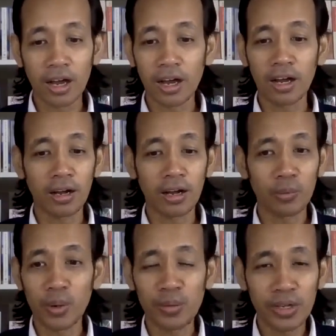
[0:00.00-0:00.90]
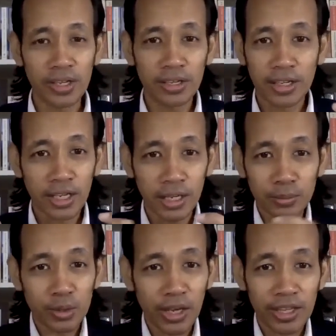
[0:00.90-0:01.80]
Uh, when we
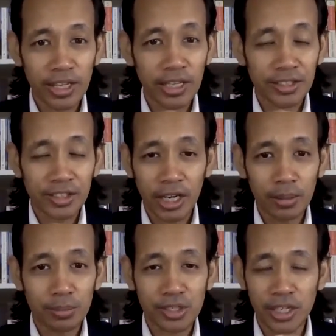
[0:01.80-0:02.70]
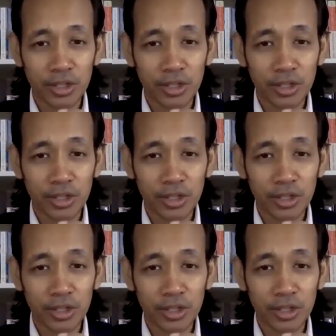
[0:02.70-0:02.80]
come together in tribes,